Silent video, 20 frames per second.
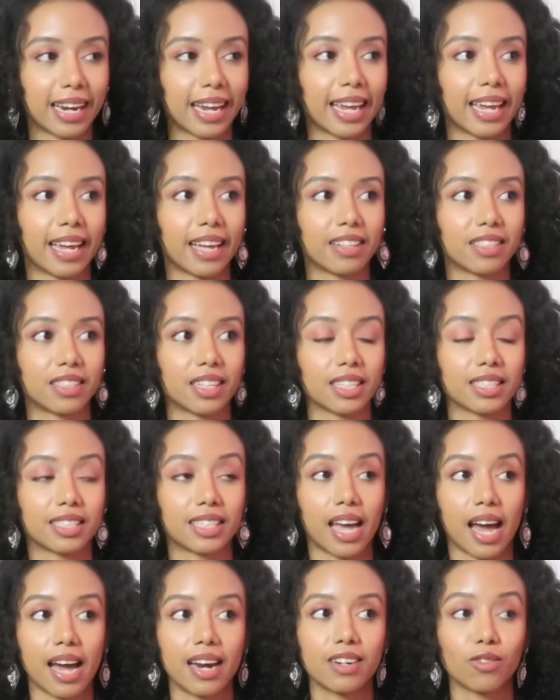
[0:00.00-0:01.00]
and
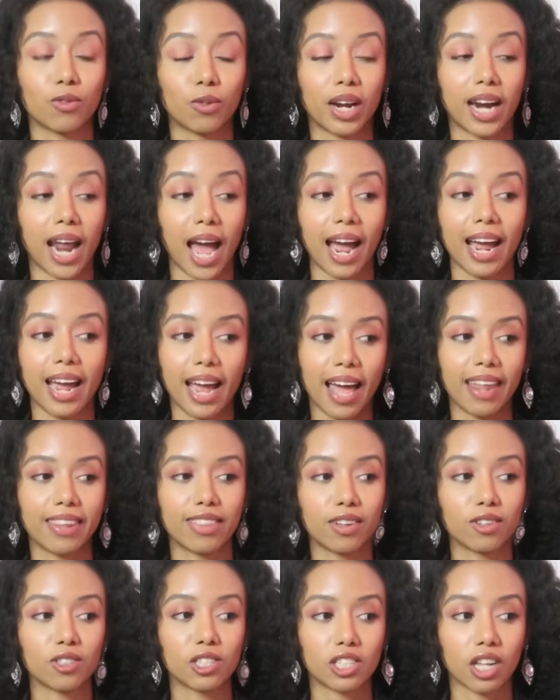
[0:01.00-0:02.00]
that when I
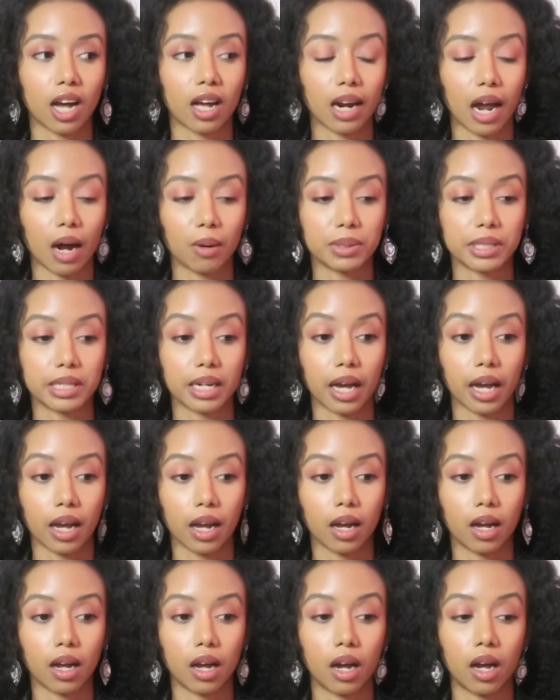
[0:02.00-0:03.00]
had those thoughts I was
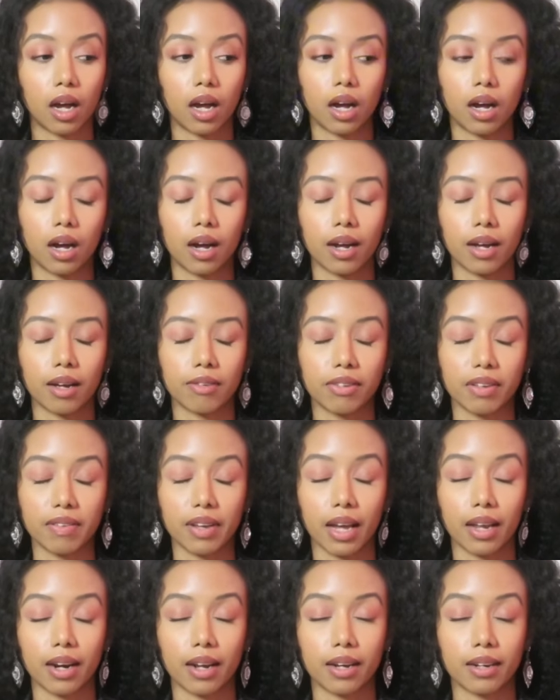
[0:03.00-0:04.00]
like
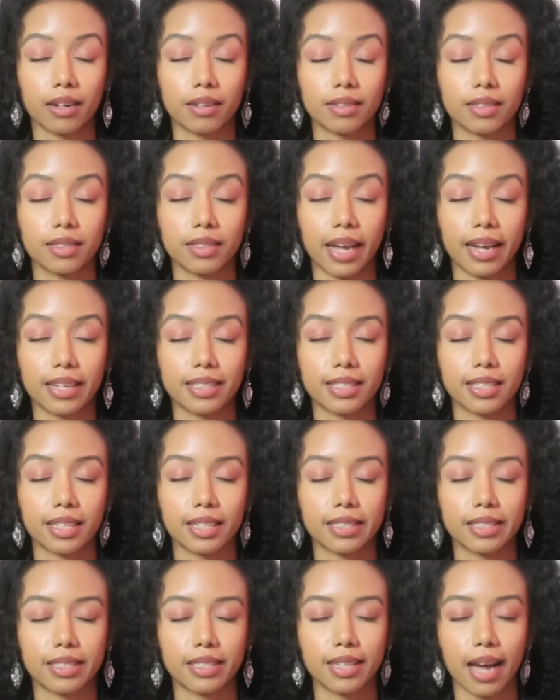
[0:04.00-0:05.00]
Viviana that's
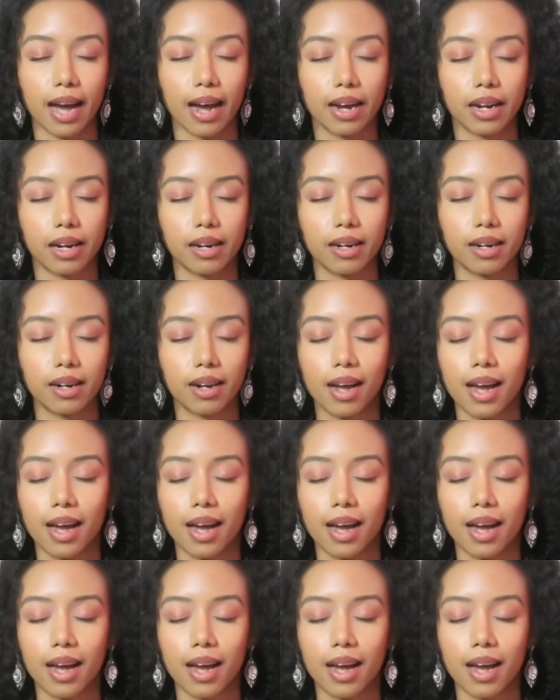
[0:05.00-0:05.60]
a sign